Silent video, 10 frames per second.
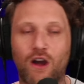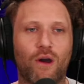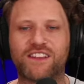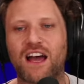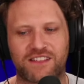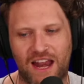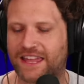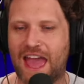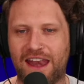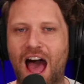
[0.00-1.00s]
them. No, it doesn't. Though.
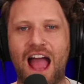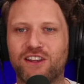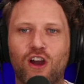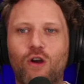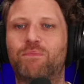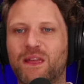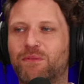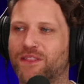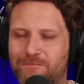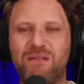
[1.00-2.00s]
Again, I know
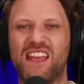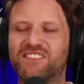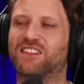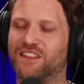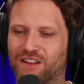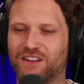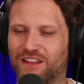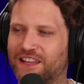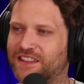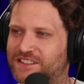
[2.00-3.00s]
people that basically looked
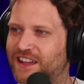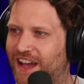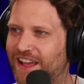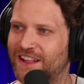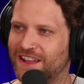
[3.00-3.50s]
like this guy.